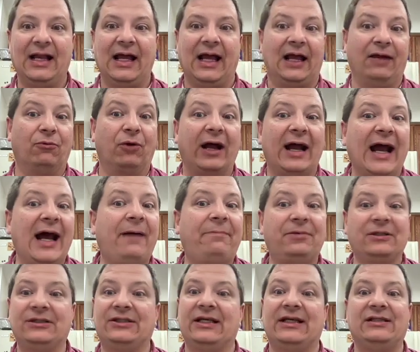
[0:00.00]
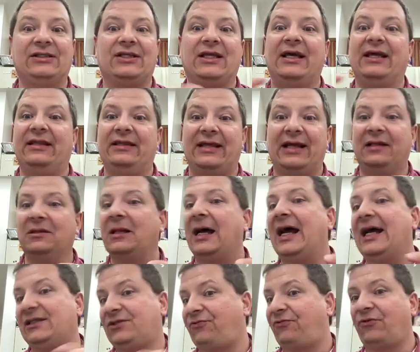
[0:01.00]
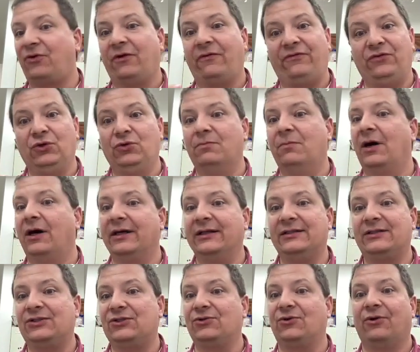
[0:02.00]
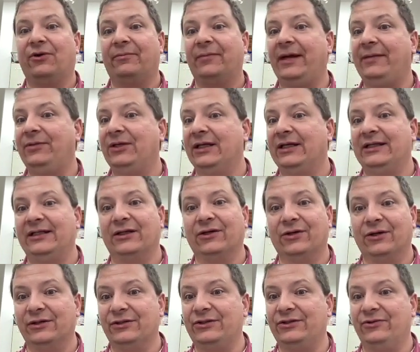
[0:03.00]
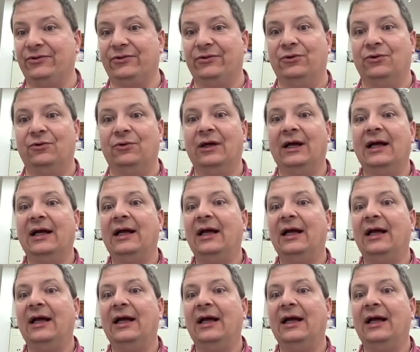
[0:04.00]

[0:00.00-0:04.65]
And what happens is they last for a few months or maybe a year or two,